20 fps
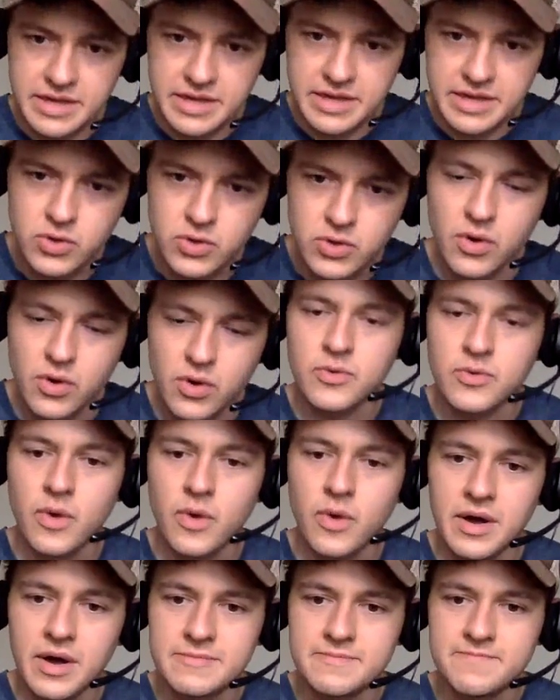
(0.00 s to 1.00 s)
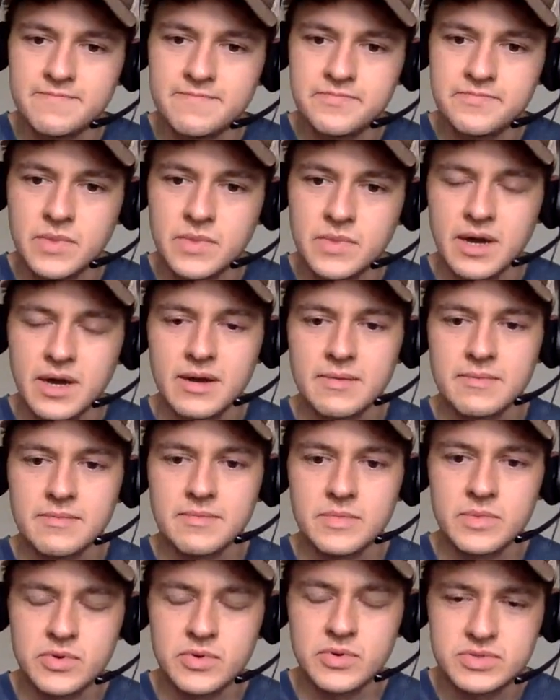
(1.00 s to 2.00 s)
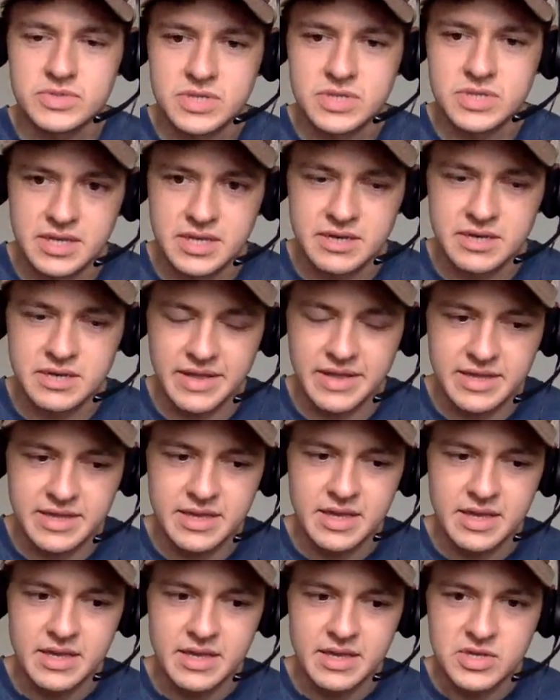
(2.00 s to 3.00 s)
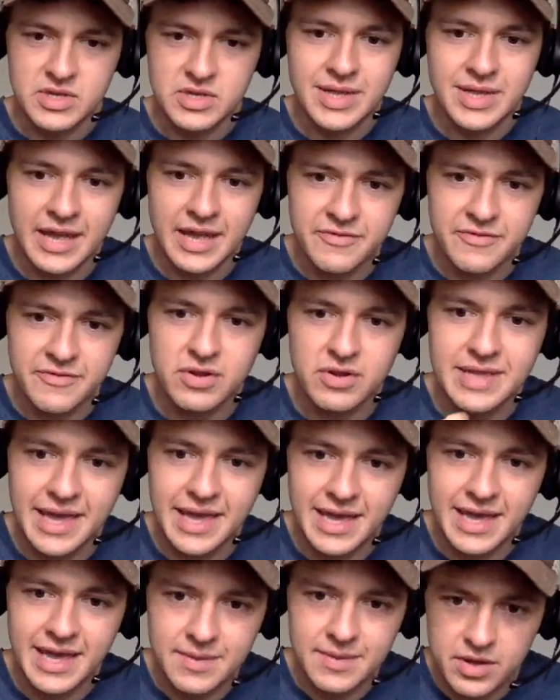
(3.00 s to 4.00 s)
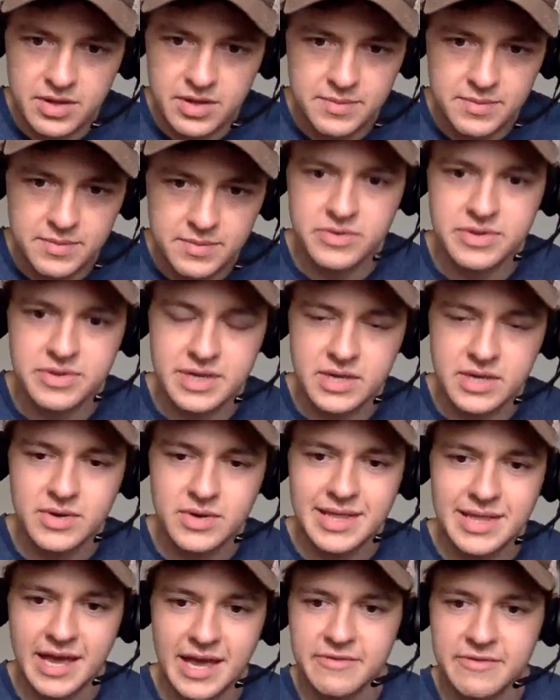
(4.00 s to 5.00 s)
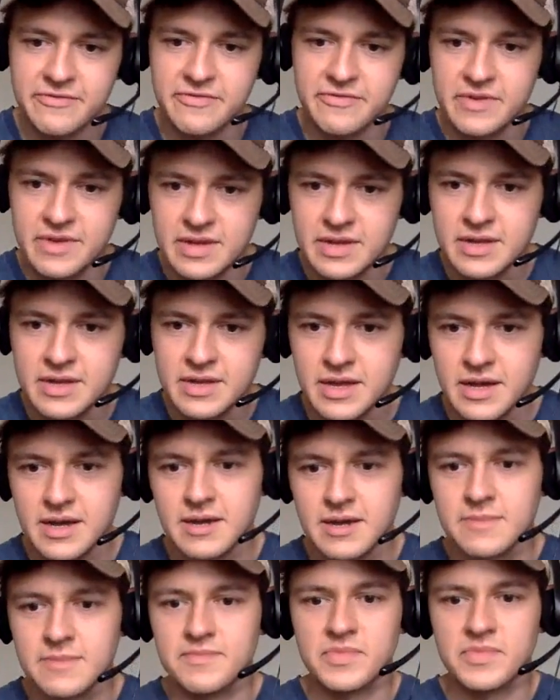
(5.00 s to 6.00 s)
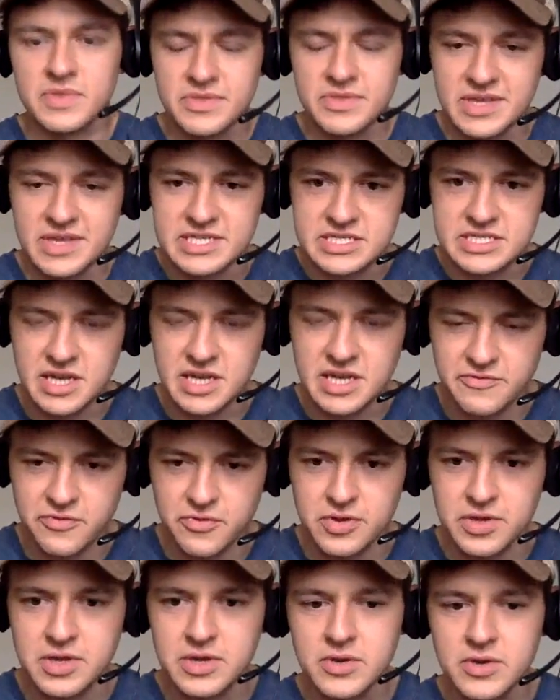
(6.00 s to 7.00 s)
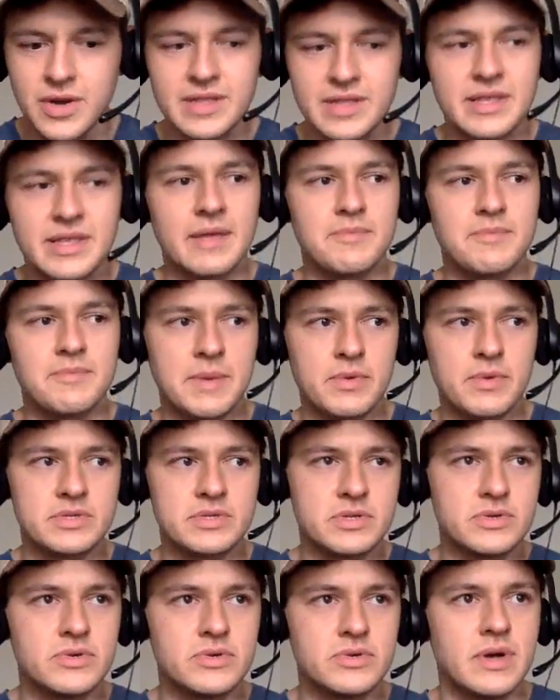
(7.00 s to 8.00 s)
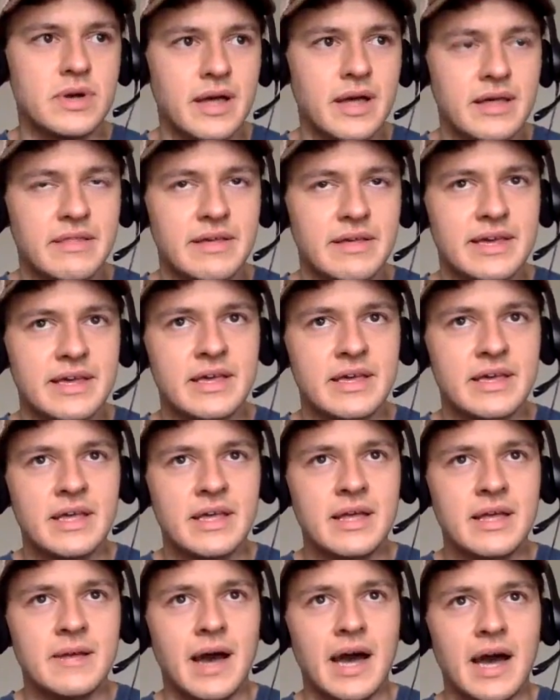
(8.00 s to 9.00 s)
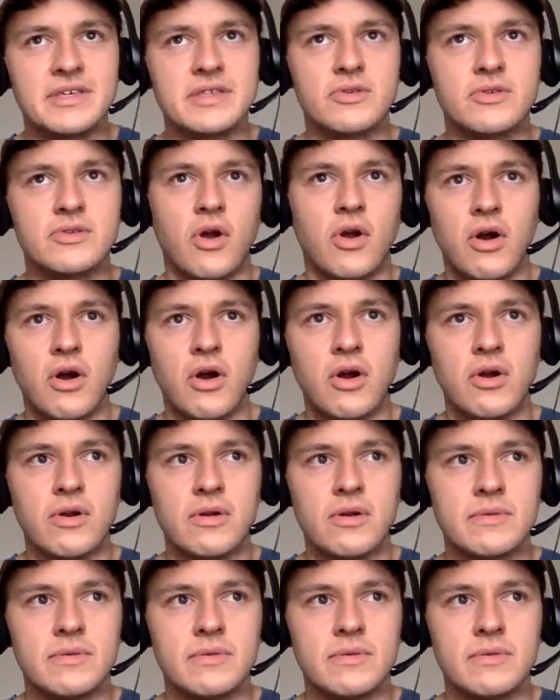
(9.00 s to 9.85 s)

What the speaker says: are the one who's gonna, like, you can have your name on the building. You can have this done for you. And people do, like, I think there are